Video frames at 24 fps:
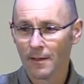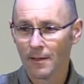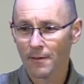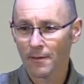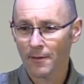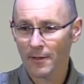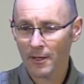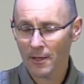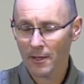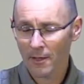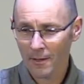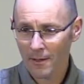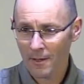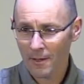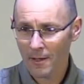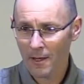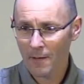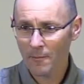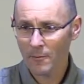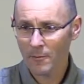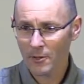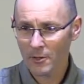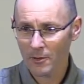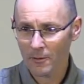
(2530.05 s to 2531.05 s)
that can
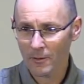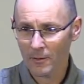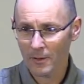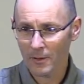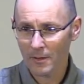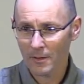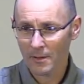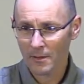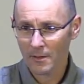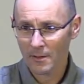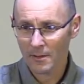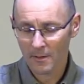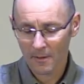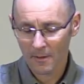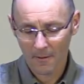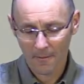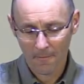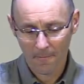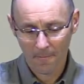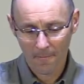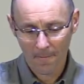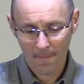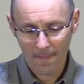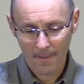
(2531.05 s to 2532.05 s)
come to us
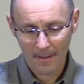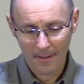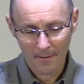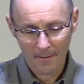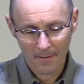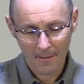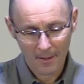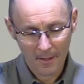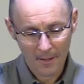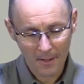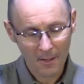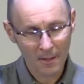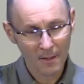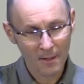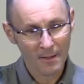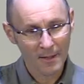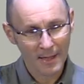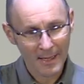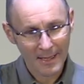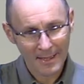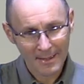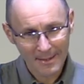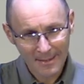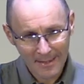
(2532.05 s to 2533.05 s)
that can
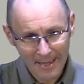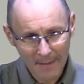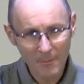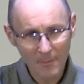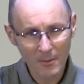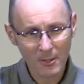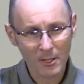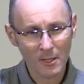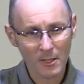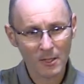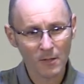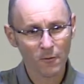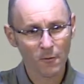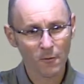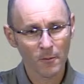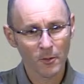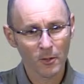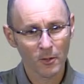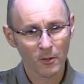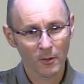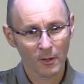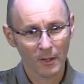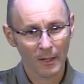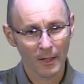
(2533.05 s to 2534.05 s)
exempt us from the
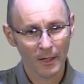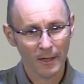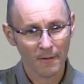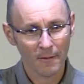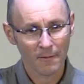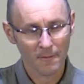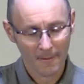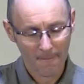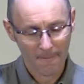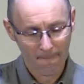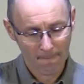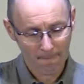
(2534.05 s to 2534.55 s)
good life.